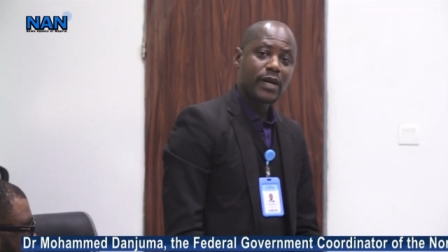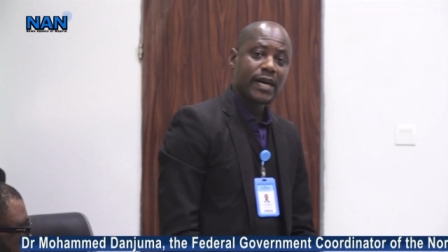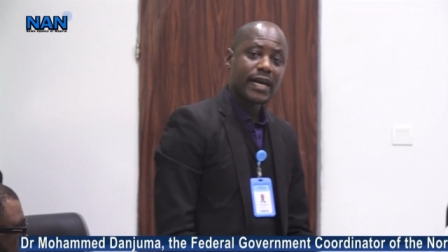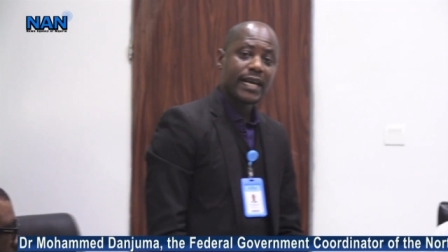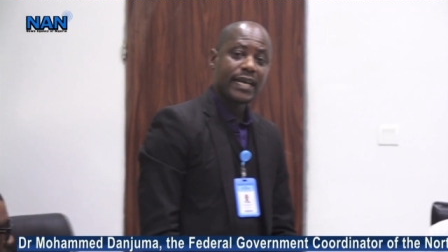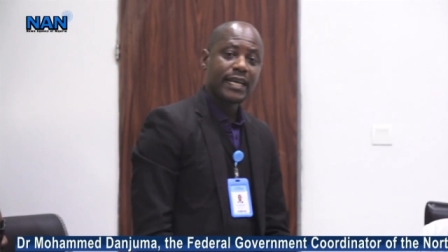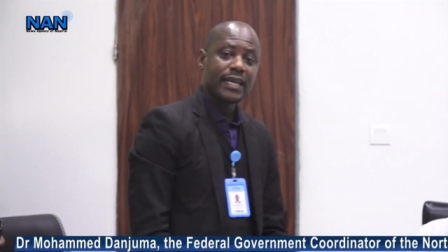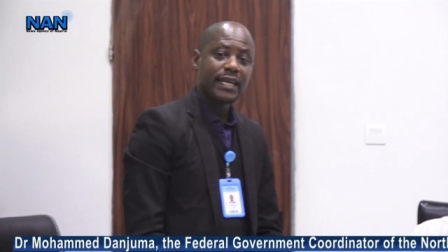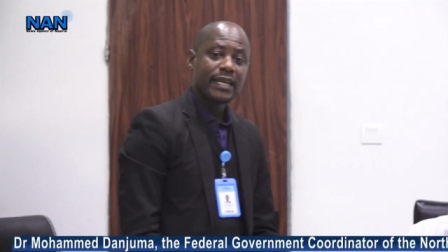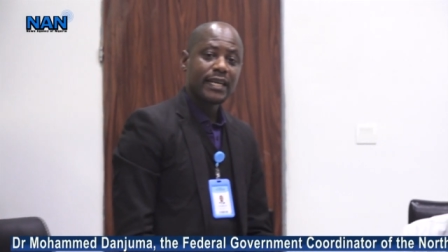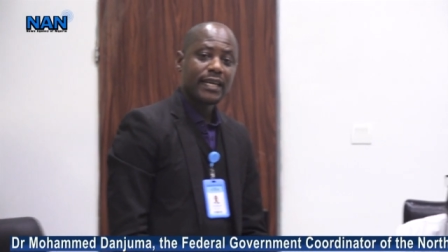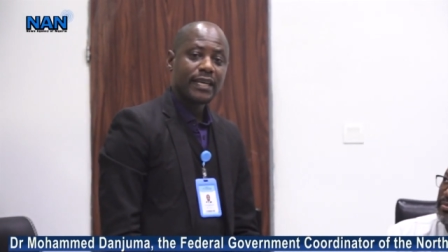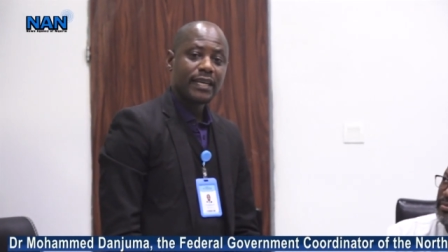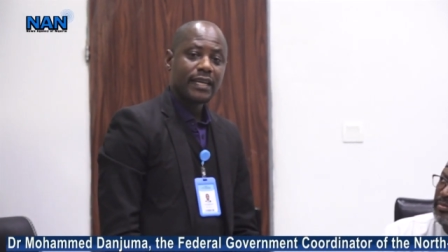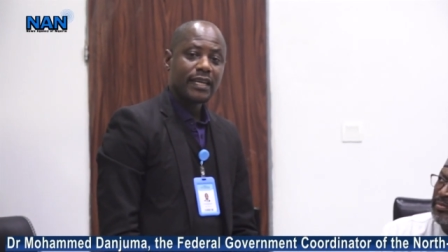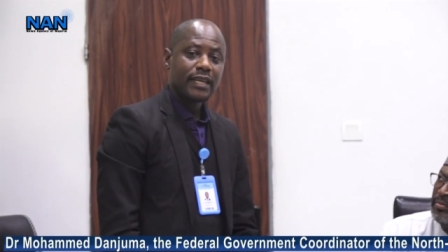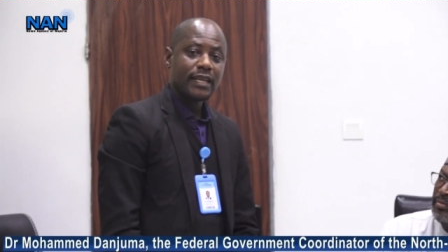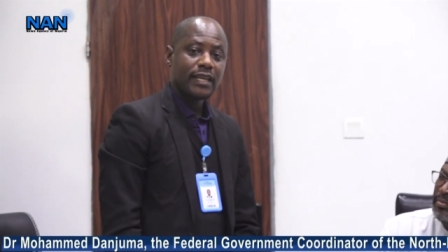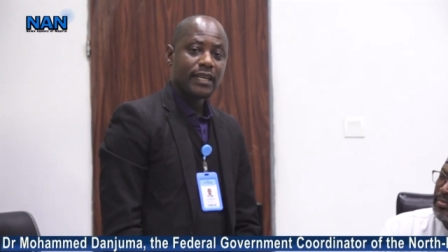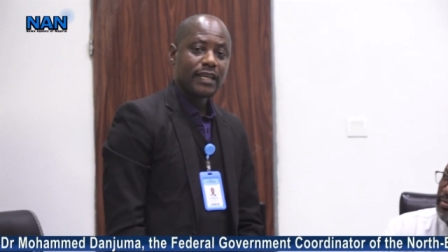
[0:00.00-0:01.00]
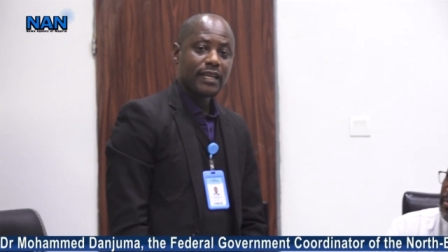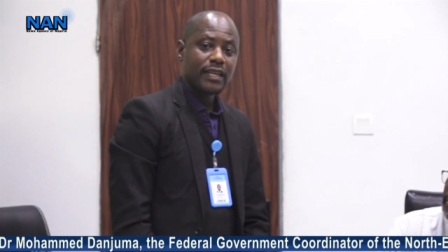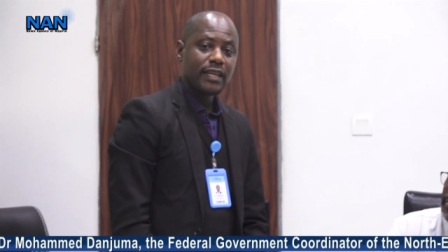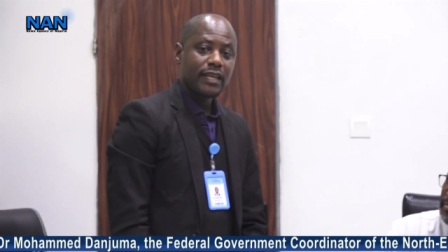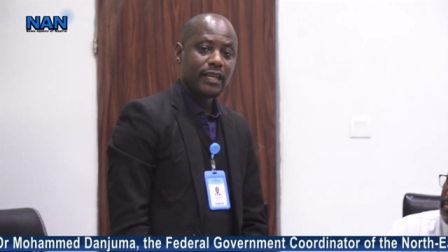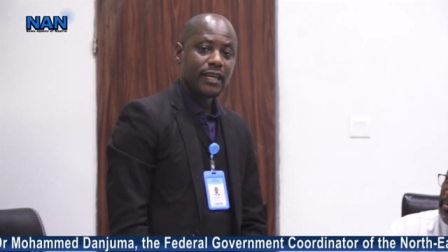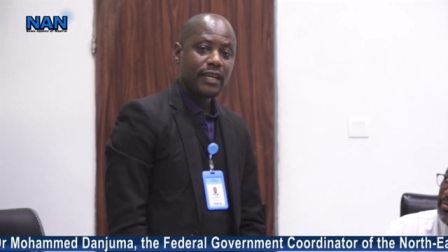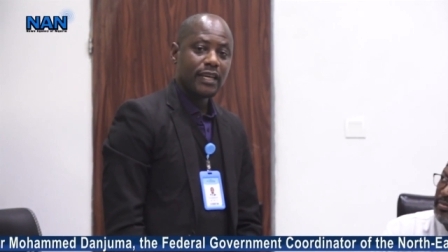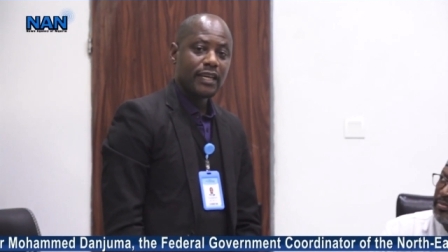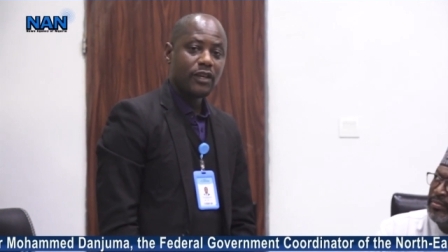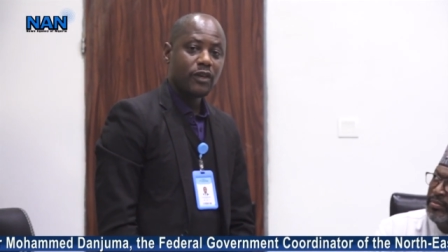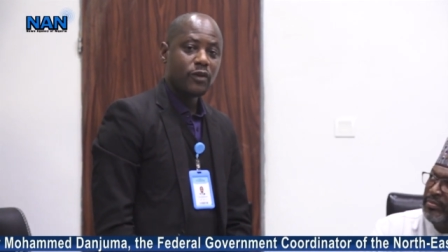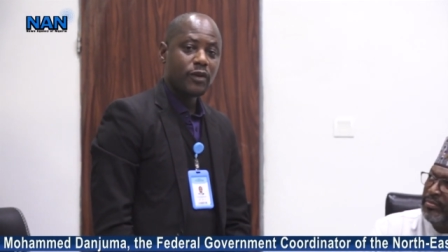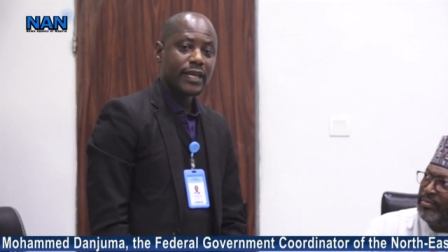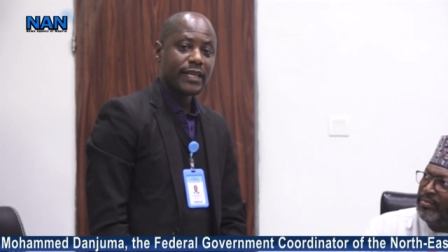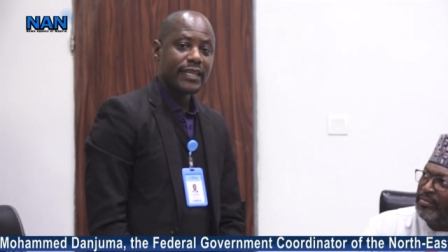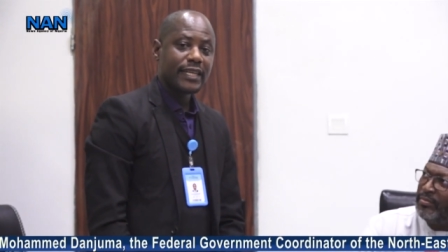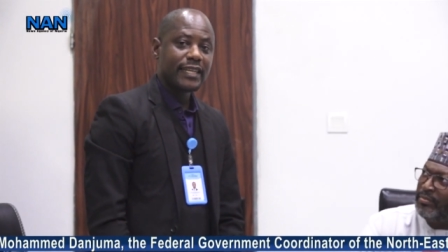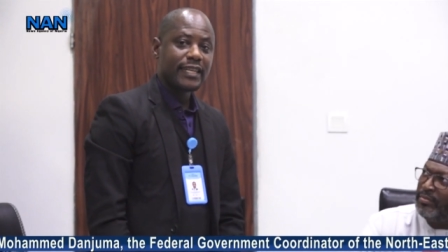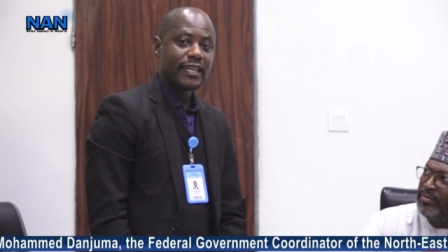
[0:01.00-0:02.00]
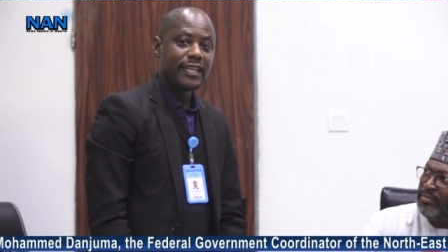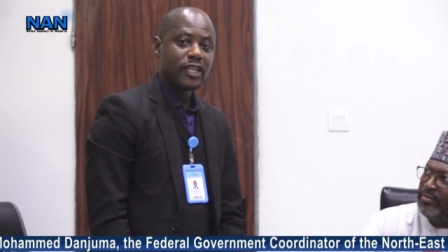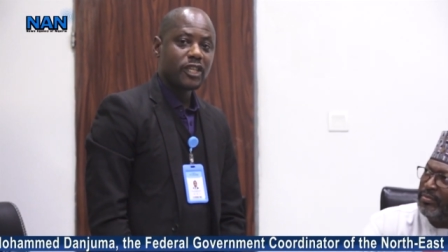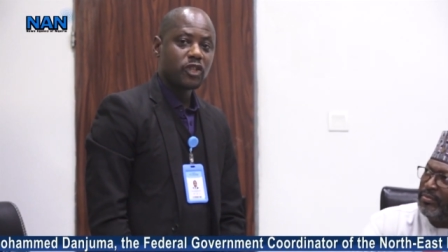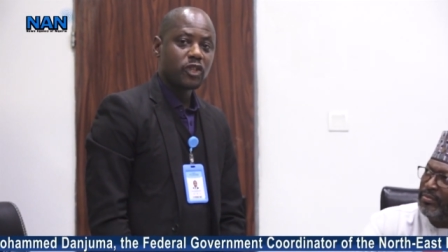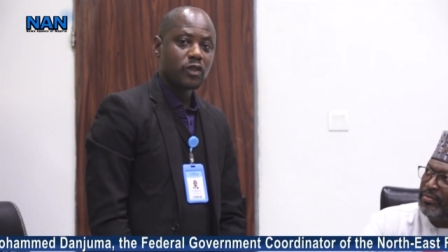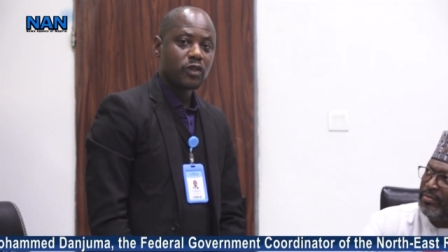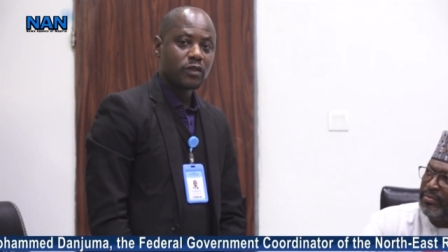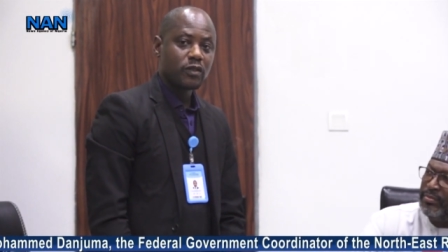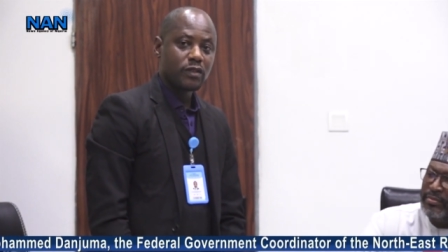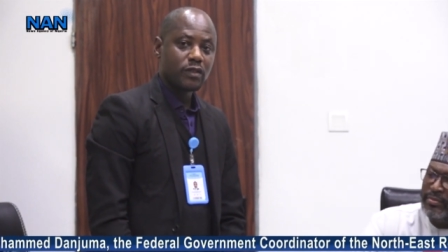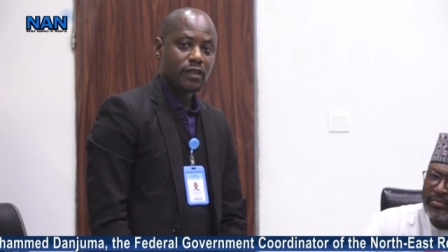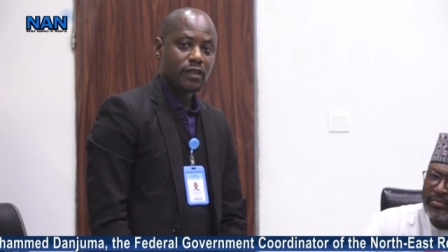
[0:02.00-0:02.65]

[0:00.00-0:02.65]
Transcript: by the United Nations